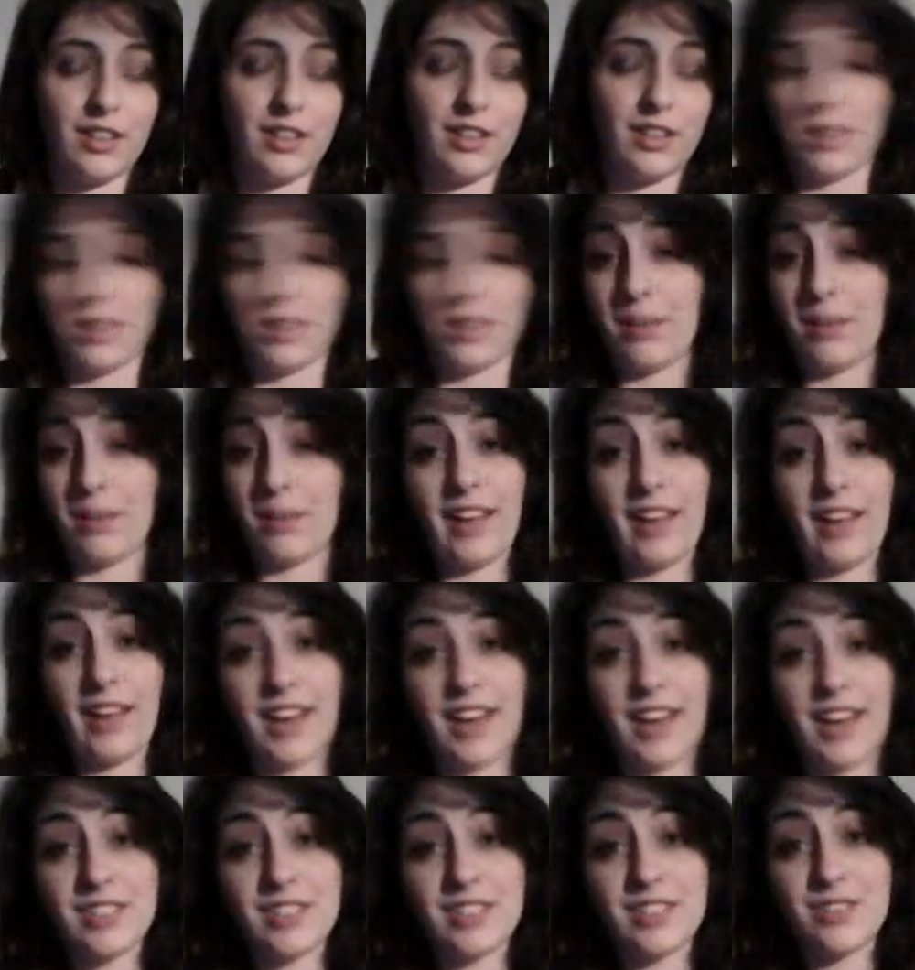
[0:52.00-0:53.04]

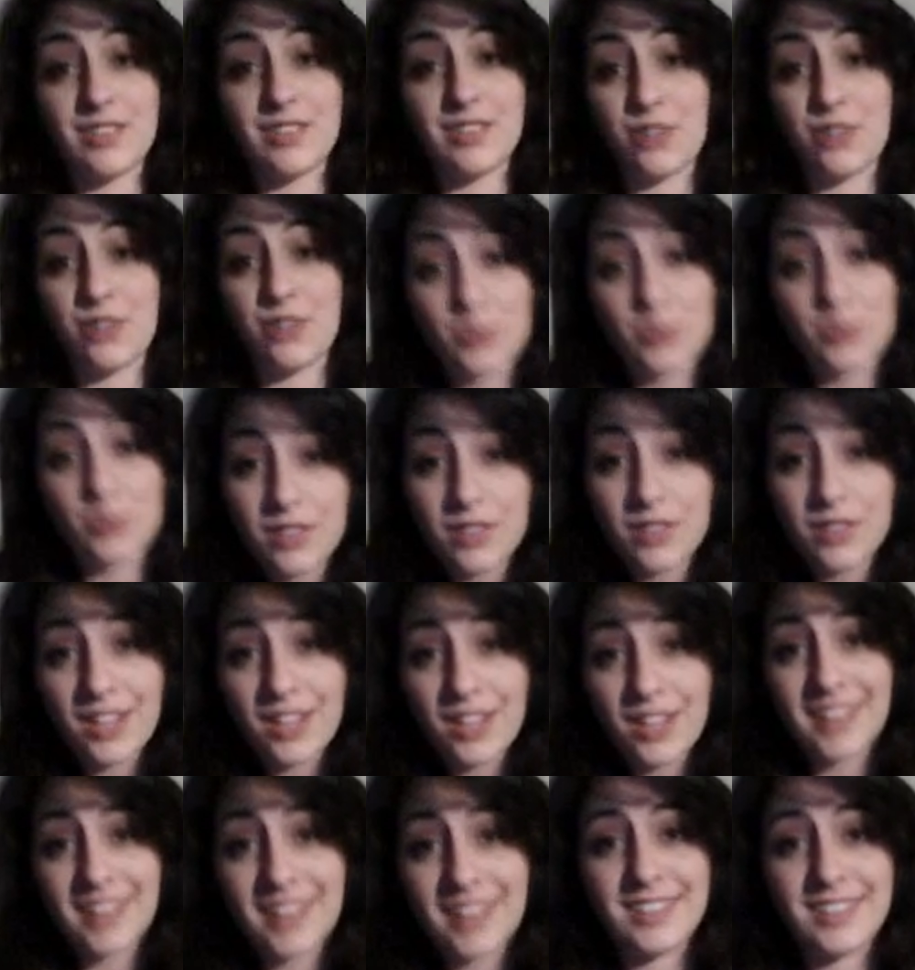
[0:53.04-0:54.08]
my first week of
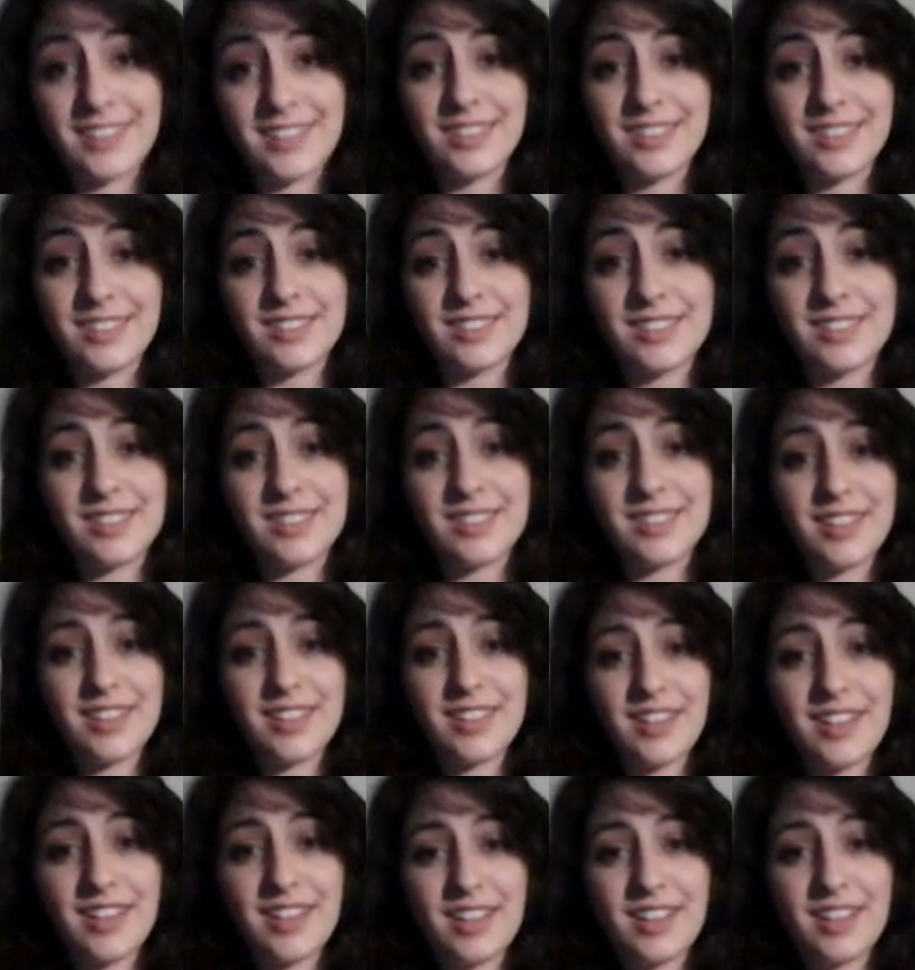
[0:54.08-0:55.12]
classes,
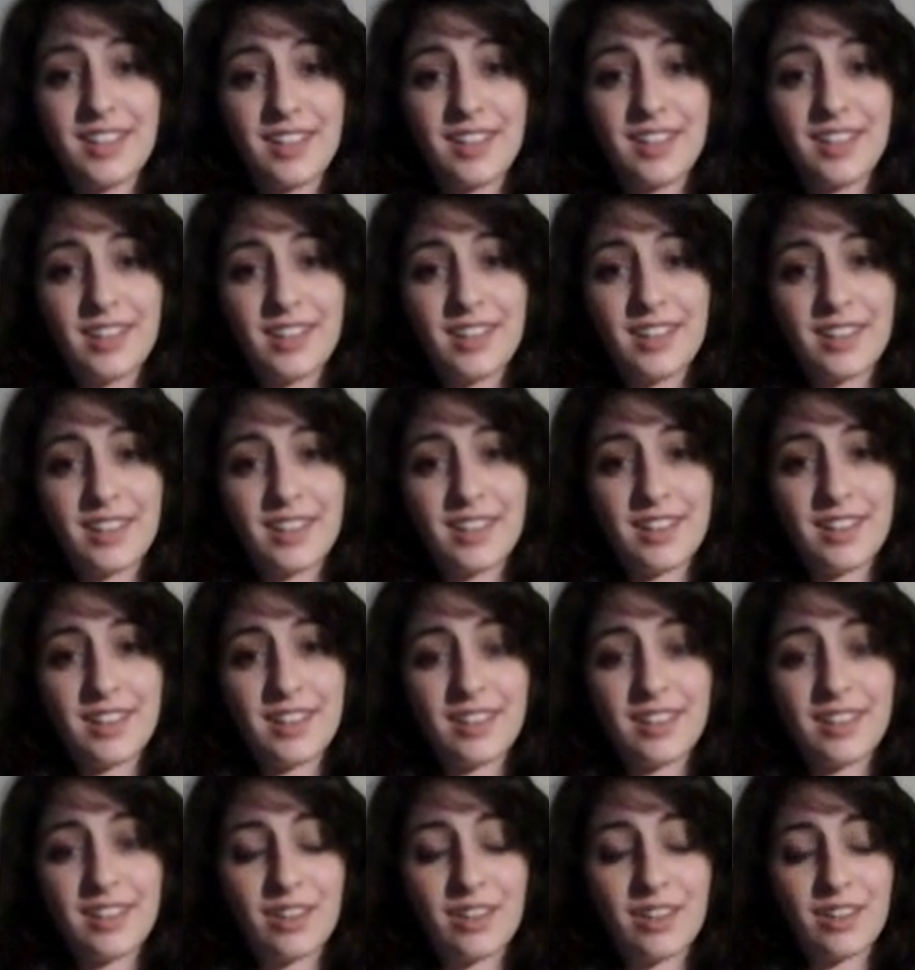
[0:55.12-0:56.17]

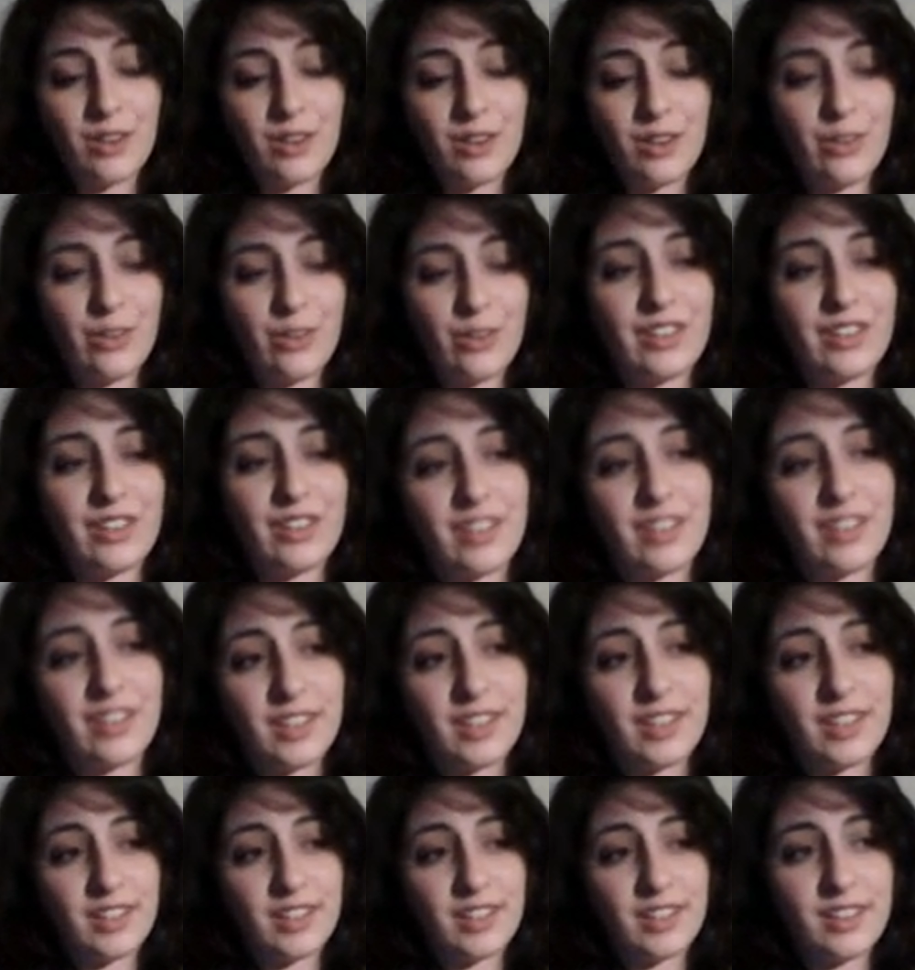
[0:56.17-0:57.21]
and
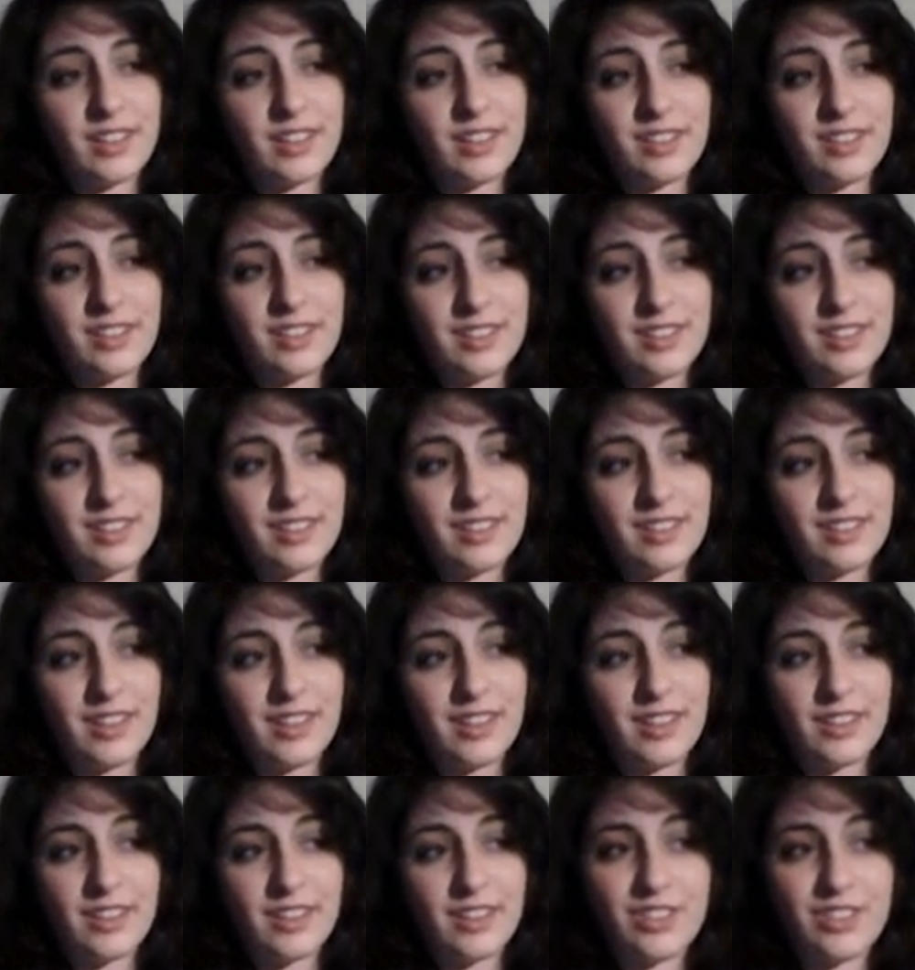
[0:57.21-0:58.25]

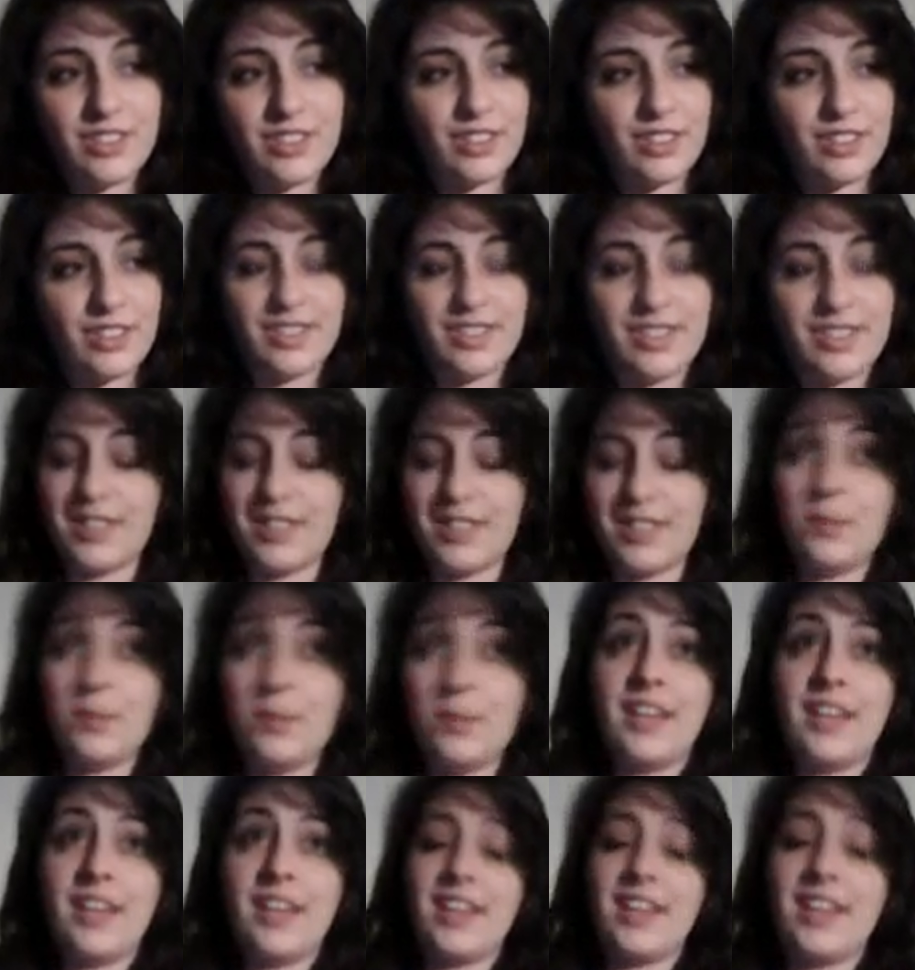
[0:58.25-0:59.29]
it's just the
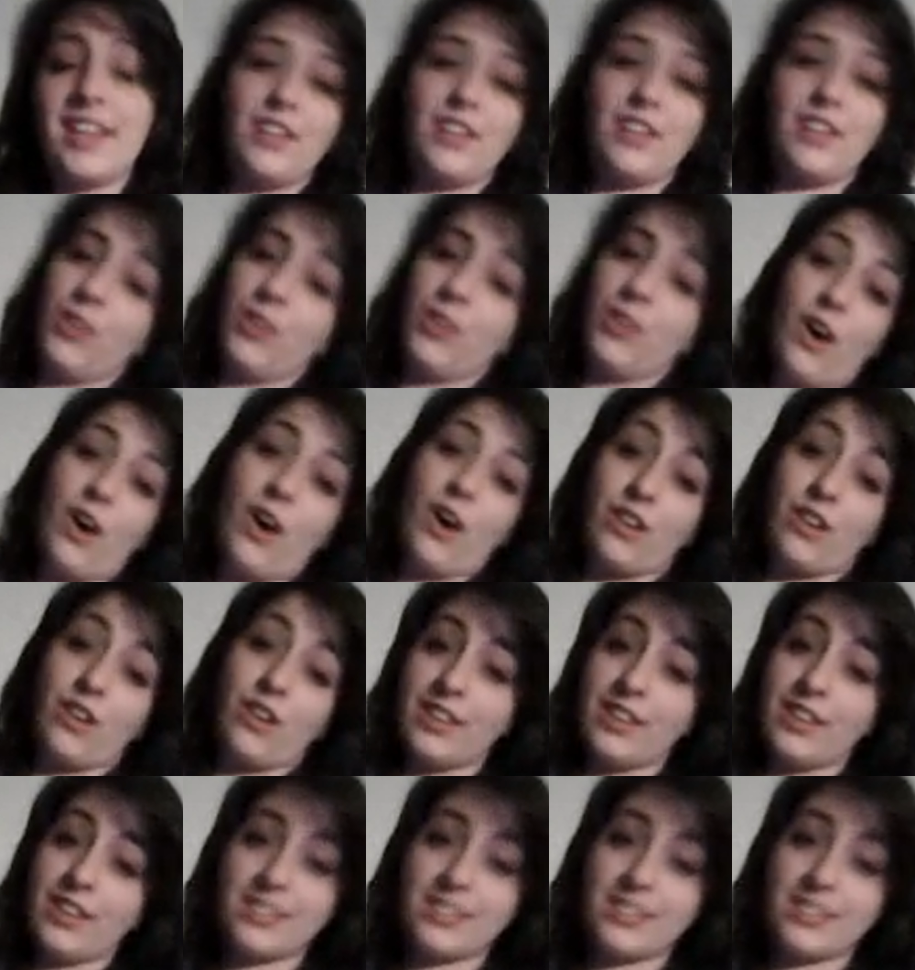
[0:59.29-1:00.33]
beginning of a long
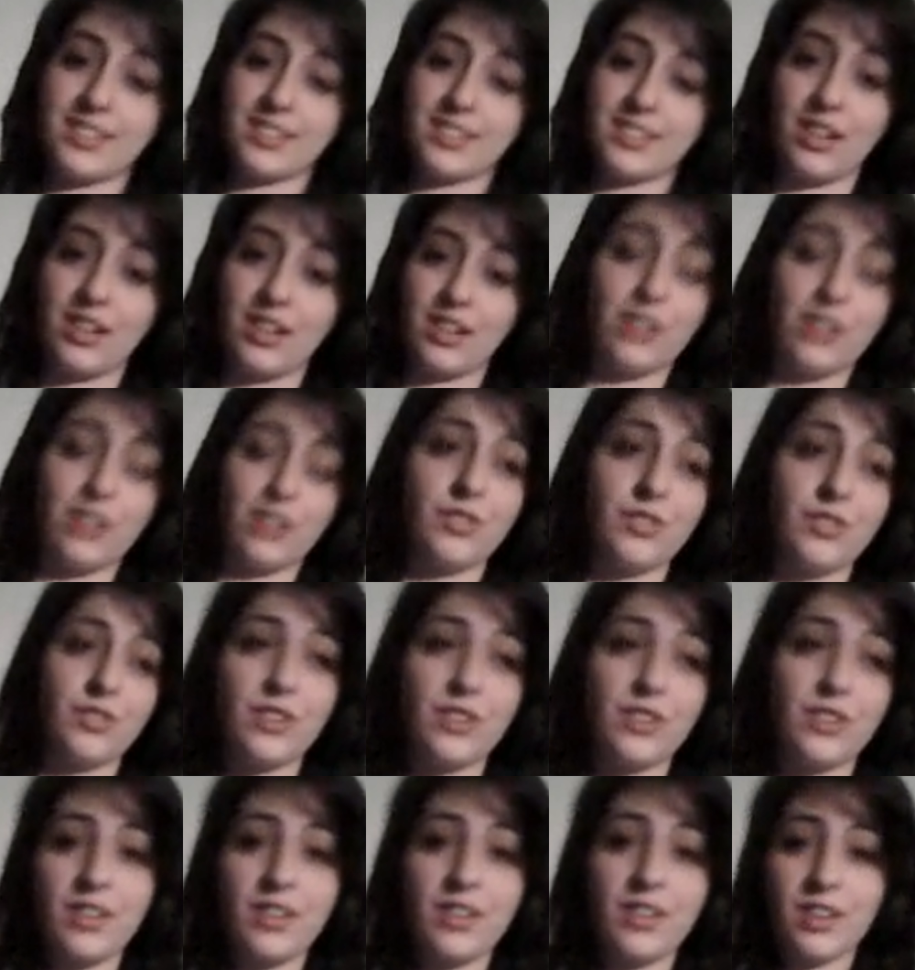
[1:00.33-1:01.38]
list of
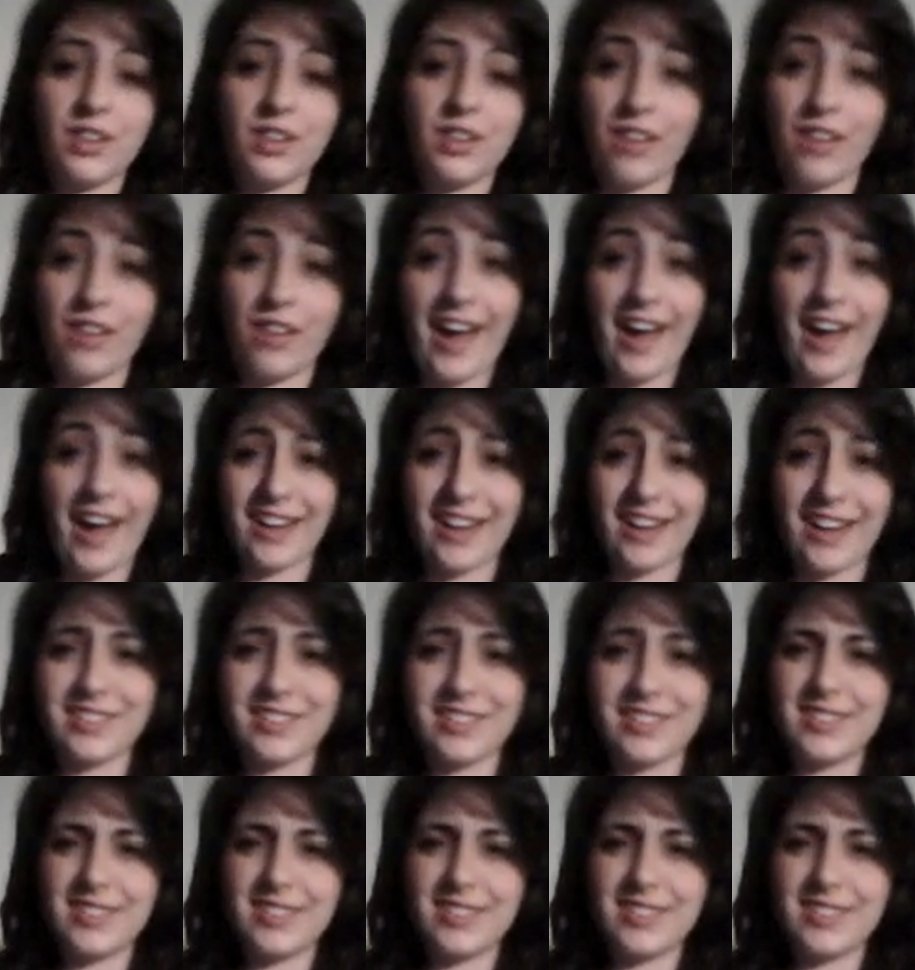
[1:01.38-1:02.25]
lasts.